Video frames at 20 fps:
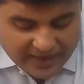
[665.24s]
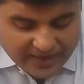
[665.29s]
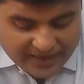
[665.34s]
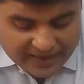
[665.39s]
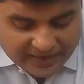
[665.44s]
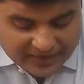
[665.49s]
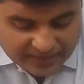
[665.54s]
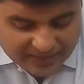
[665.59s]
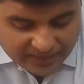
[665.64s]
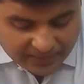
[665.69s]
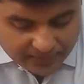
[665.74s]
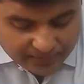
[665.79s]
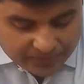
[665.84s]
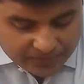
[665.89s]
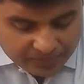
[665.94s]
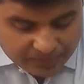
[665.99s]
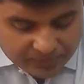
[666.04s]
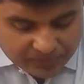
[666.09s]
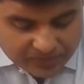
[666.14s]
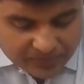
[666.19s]
AD
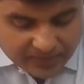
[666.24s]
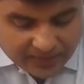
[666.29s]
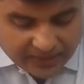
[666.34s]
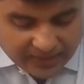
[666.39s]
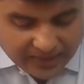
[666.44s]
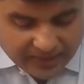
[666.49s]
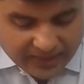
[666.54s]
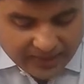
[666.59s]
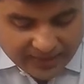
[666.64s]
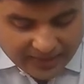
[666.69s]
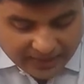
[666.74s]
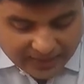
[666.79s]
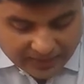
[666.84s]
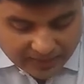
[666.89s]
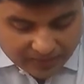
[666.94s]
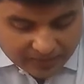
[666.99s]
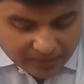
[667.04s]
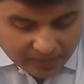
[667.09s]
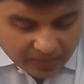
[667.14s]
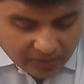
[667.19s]
in
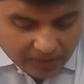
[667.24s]
air.